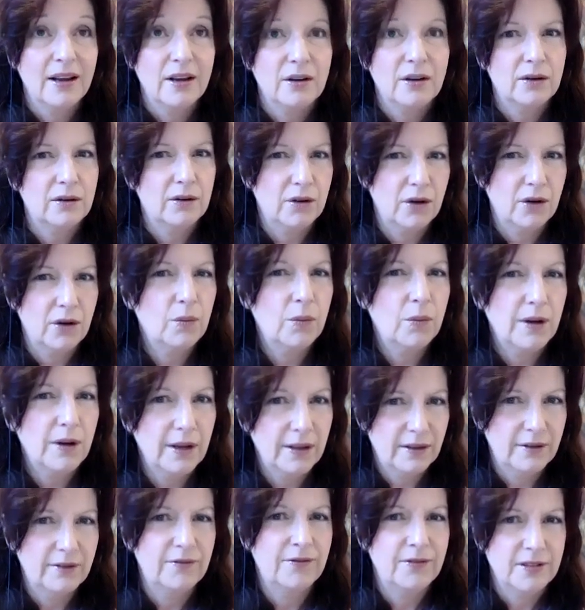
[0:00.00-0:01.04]
not where
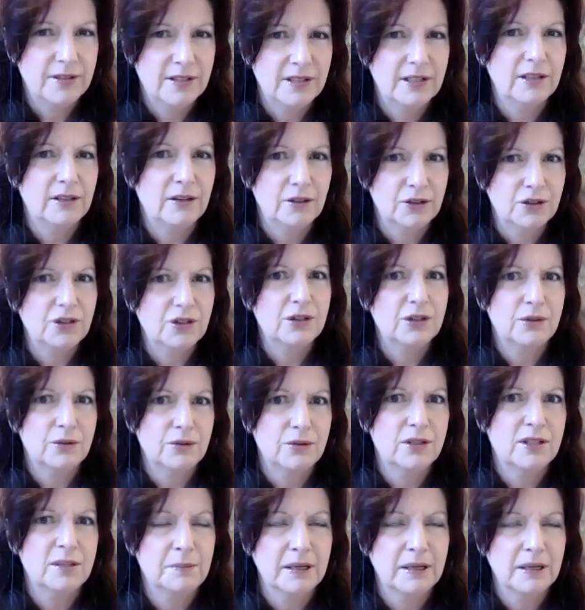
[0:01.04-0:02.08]
the physiological
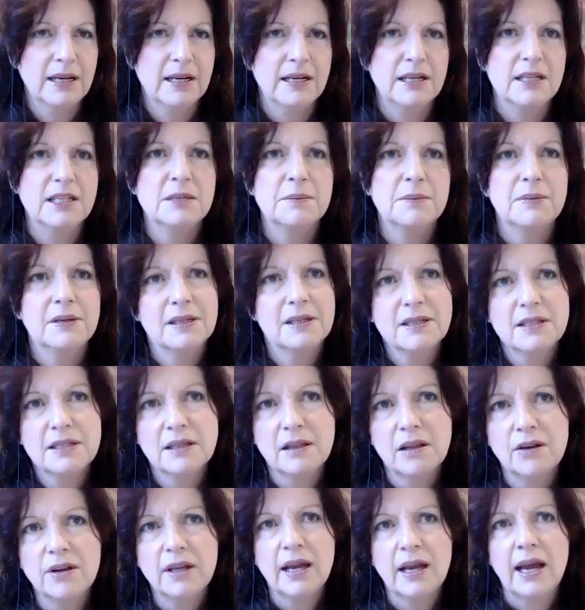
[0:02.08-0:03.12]
spleen is, but it's
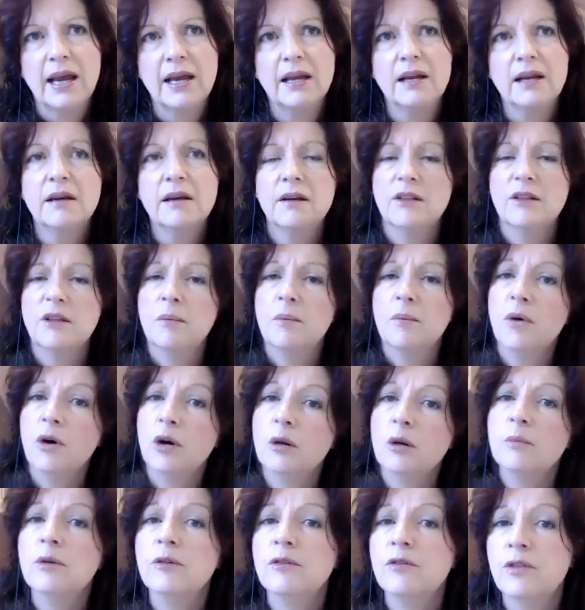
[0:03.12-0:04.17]
located at the
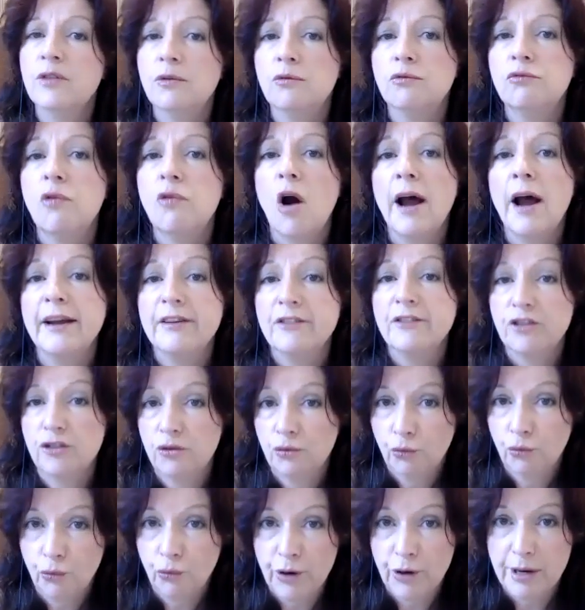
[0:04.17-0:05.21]
bottom of the right
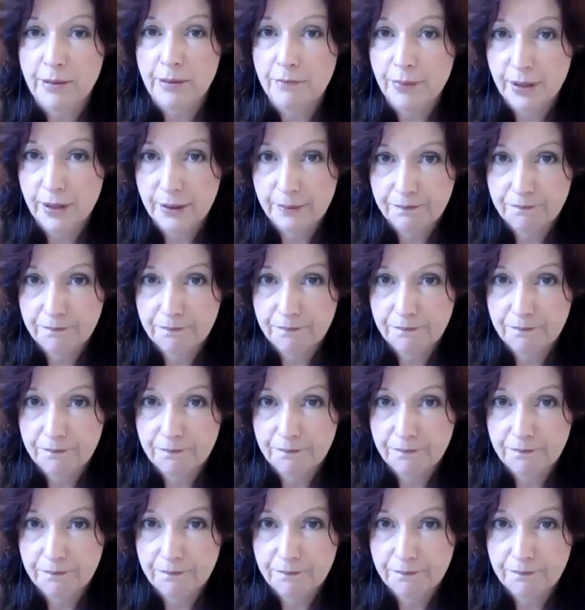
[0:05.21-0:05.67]
rib.